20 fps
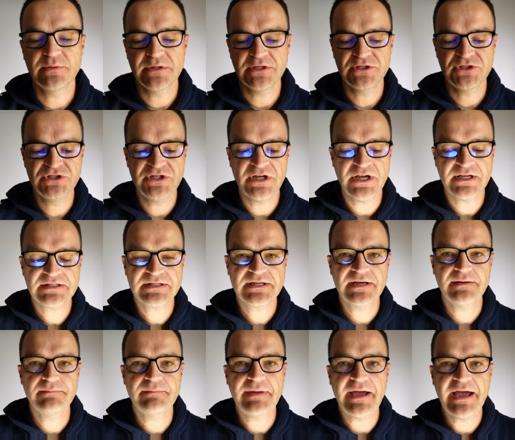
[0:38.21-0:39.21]
We'd just
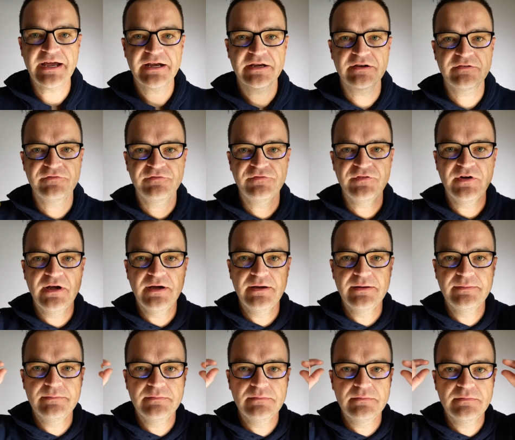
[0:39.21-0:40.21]
come back
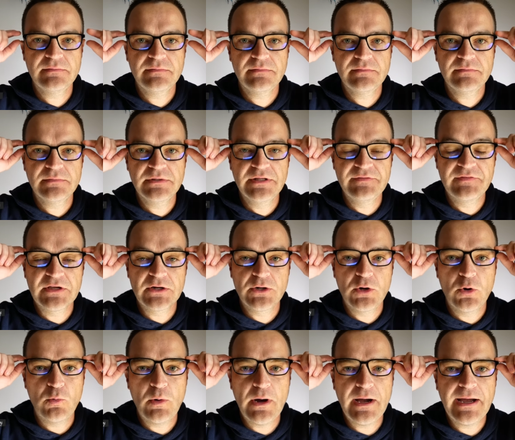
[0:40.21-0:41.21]
from living in
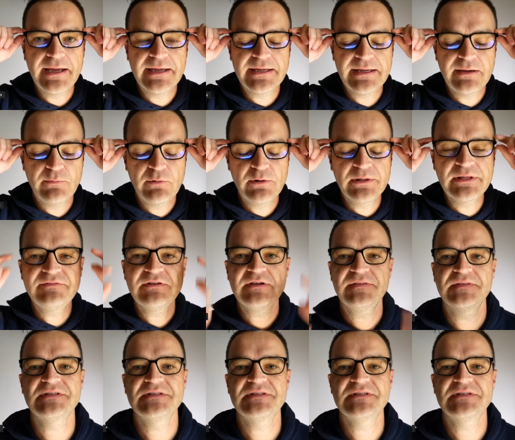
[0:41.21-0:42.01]
Hawaii, and we were living in